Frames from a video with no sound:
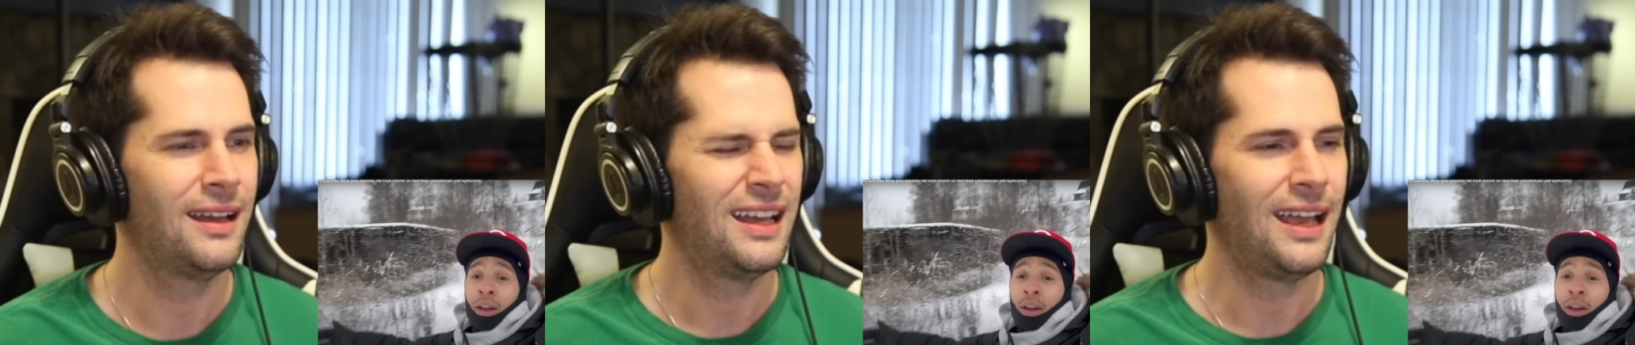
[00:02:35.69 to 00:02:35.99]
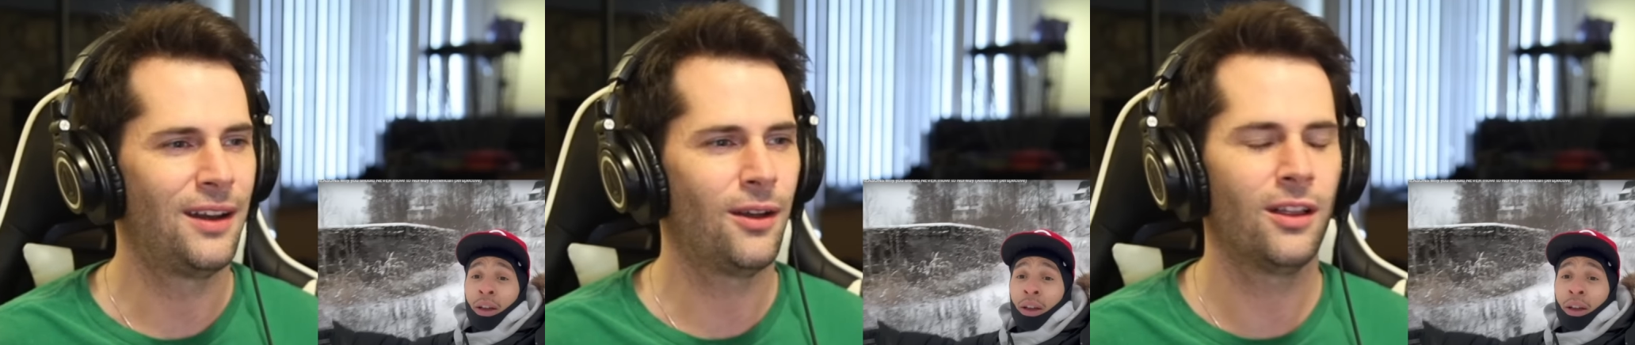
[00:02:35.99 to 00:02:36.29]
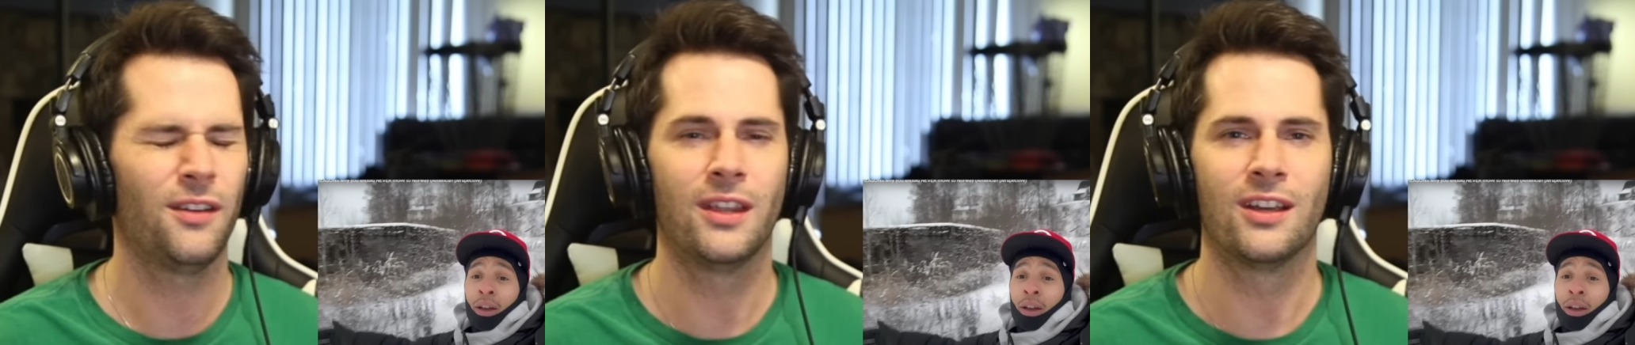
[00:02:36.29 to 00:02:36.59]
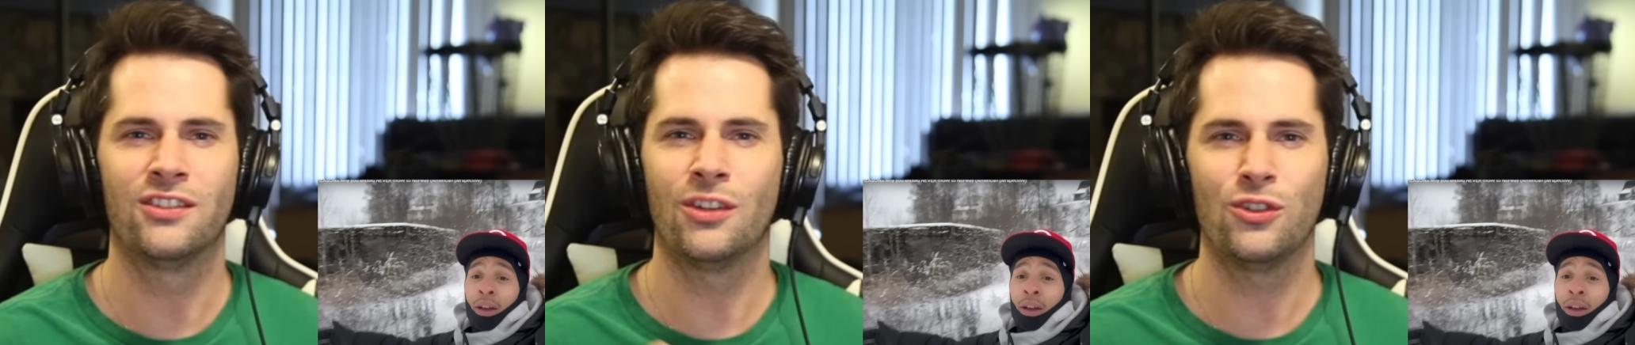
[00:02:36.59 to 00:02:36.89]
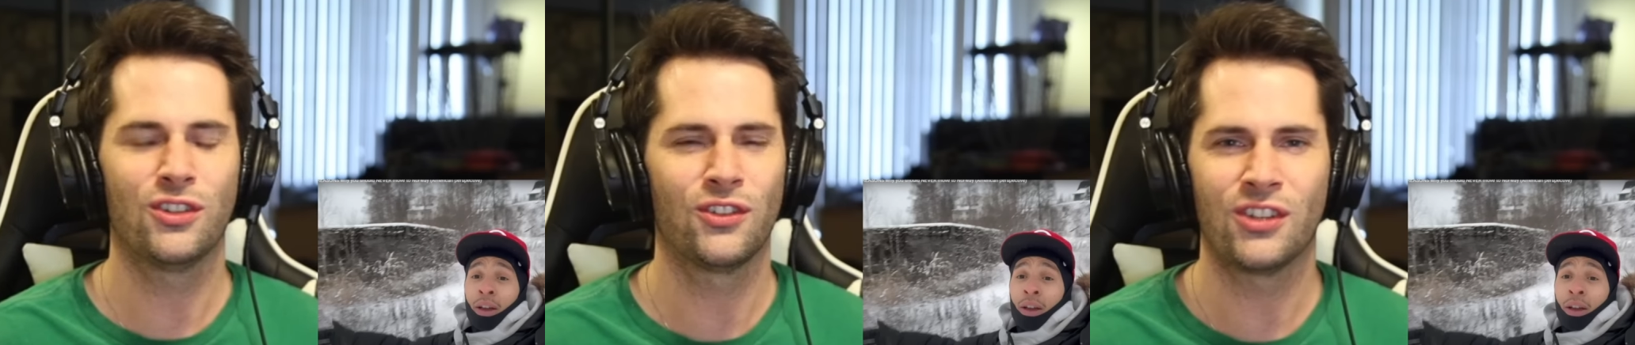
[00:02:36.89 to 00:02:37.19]
Speaker 1: and all of the
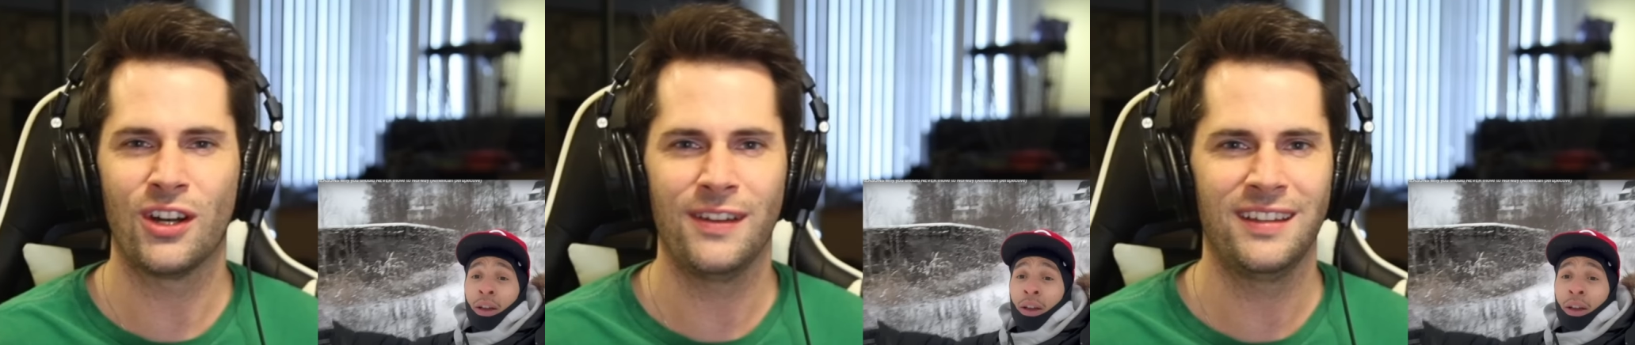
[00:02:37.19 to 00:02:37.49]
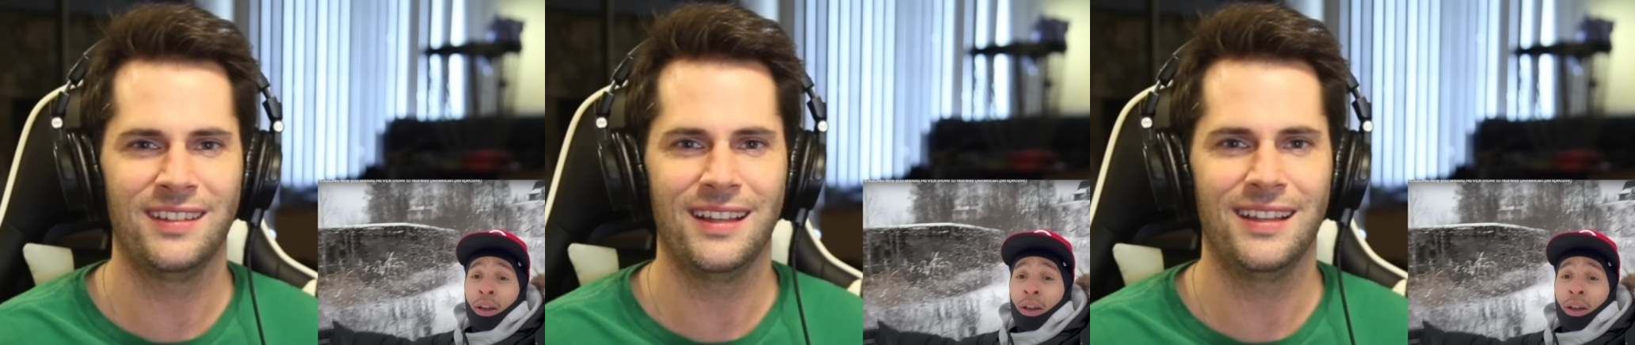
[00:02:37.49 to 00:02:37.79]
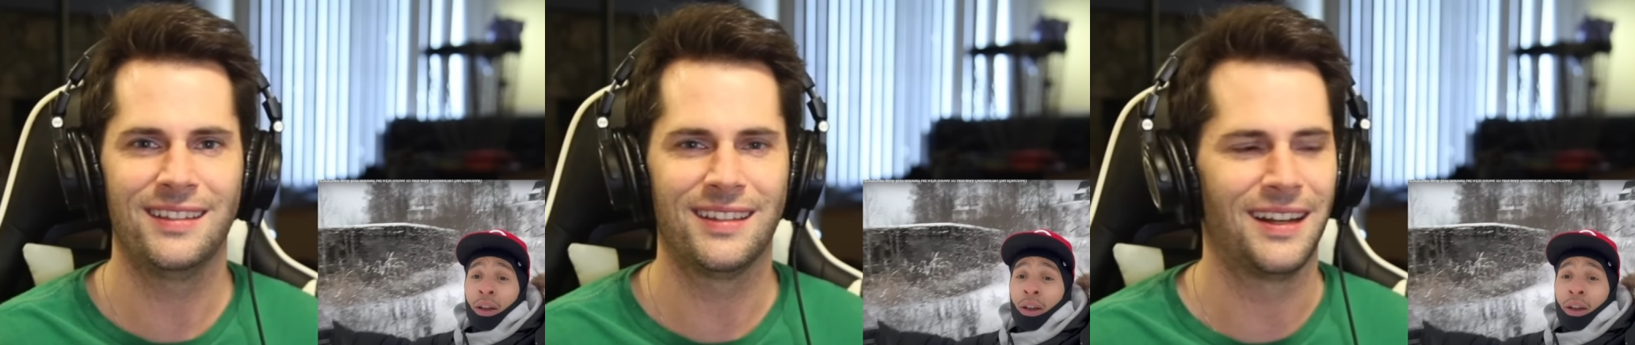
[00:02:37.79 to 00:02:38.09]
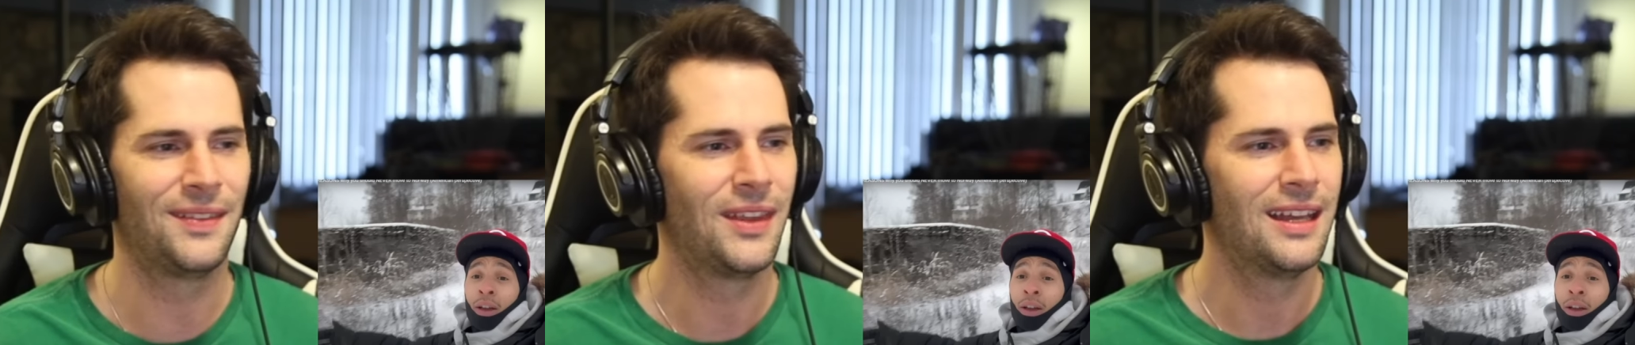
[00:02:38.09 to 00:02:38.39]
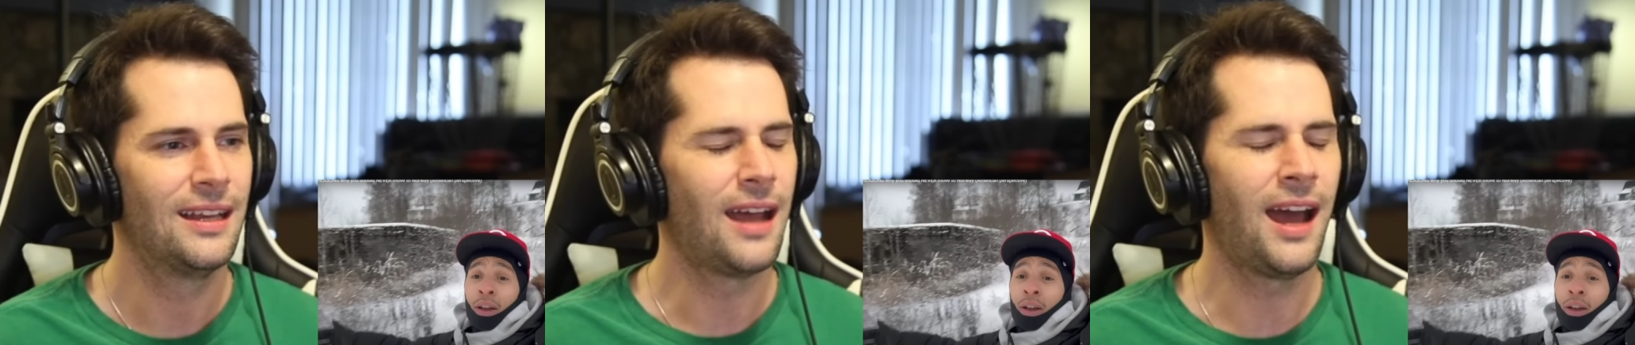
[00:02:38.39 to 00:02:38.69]
social services, and
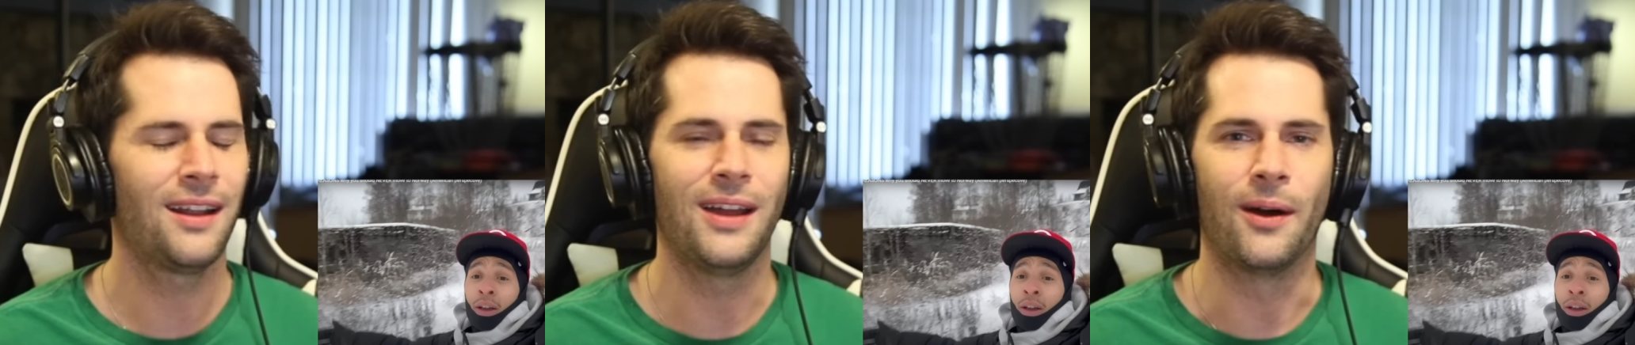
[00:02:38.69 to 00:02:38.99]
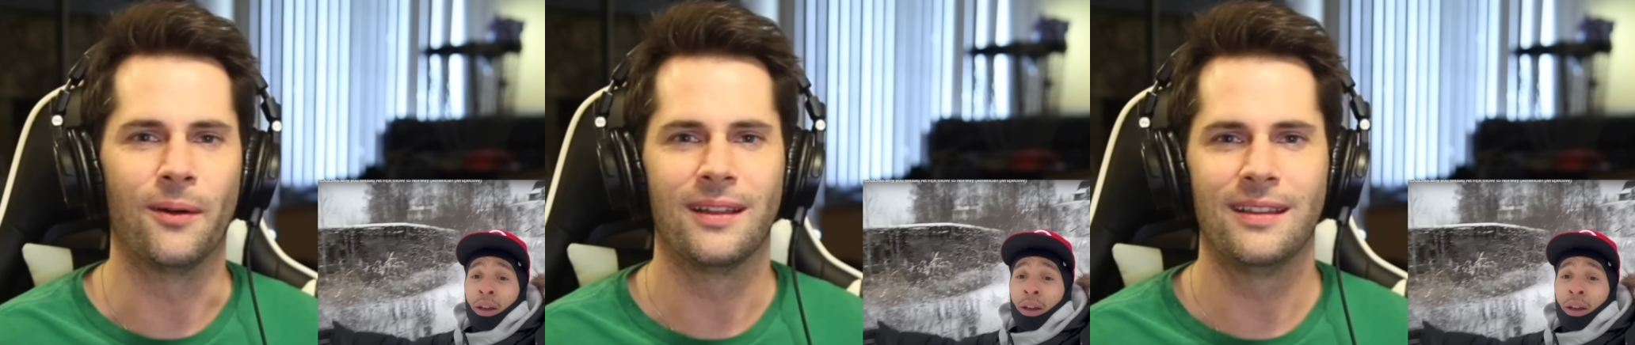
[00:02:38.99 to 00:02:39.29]
I don't know,